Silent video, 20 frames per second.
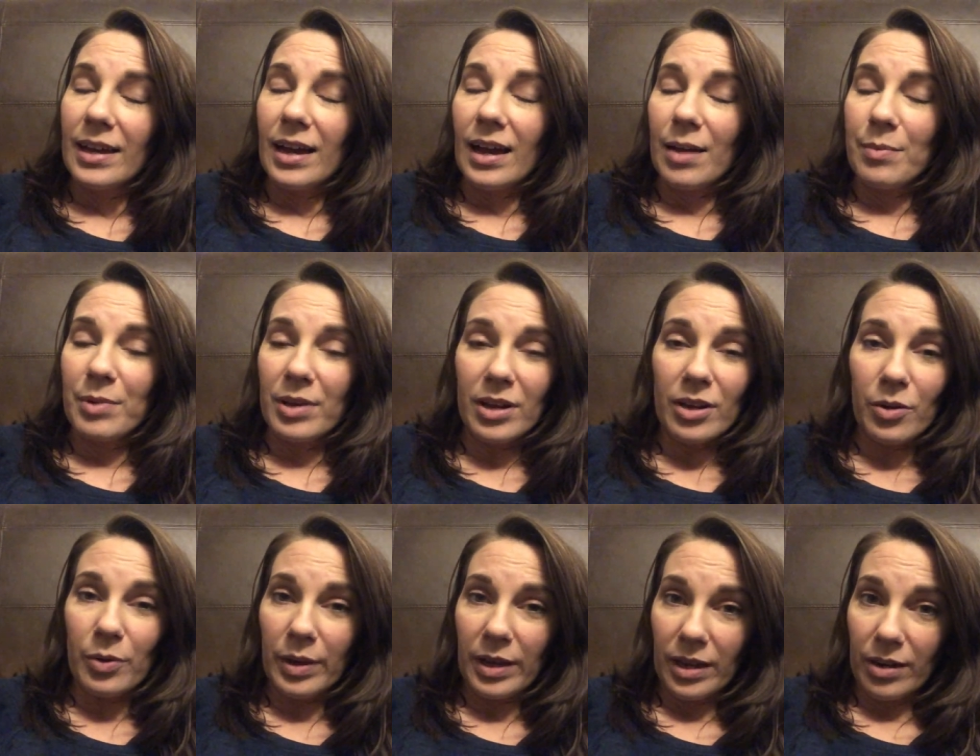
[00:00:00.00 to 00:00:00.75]
I'm going to
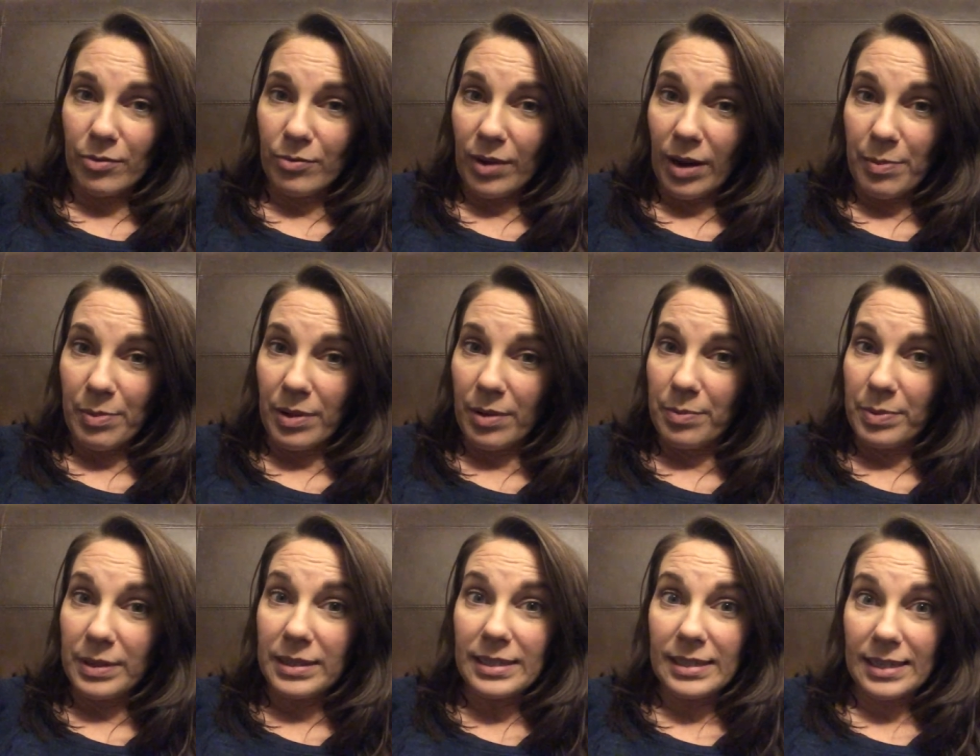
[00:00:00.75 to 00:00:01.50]
go ahead and wrap
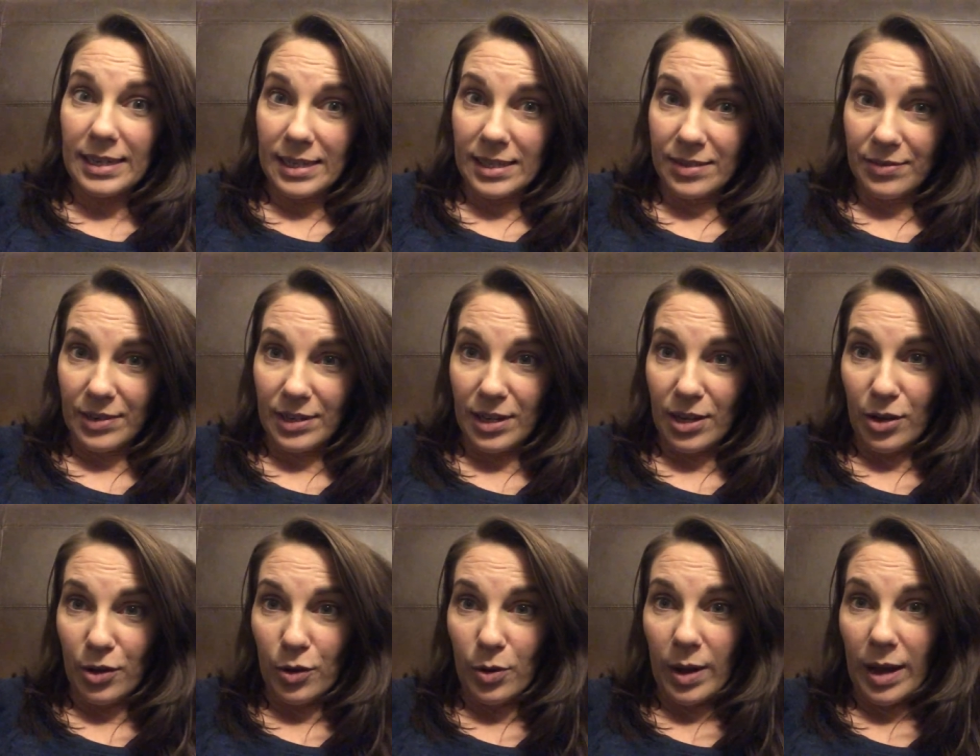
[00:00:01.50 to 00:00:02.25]
up today's
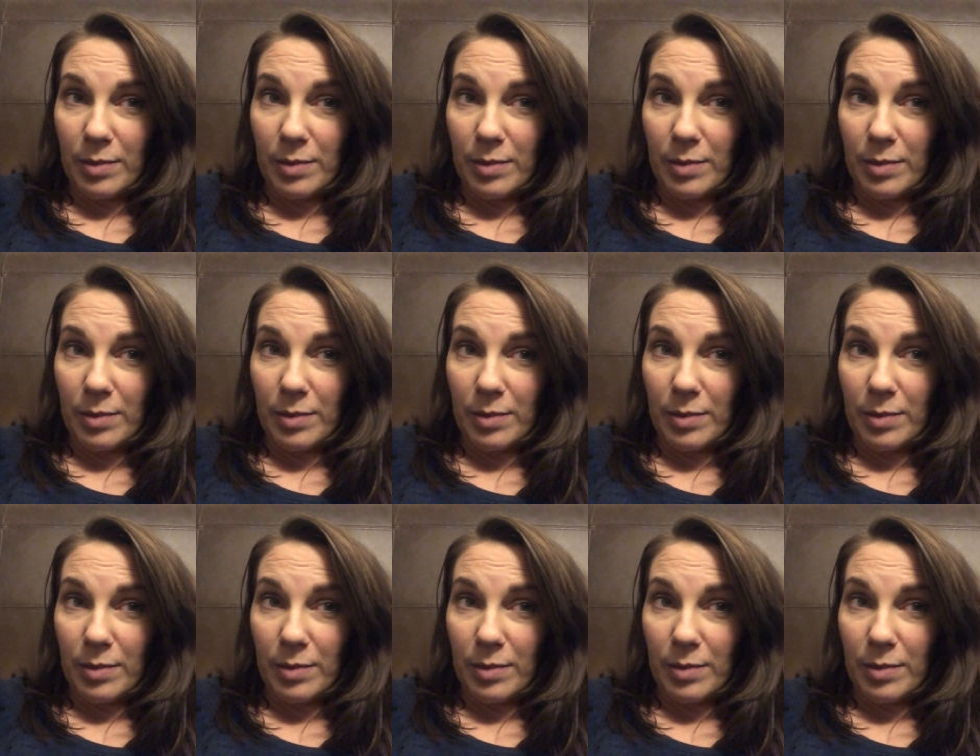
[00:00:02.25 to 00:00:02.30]
video.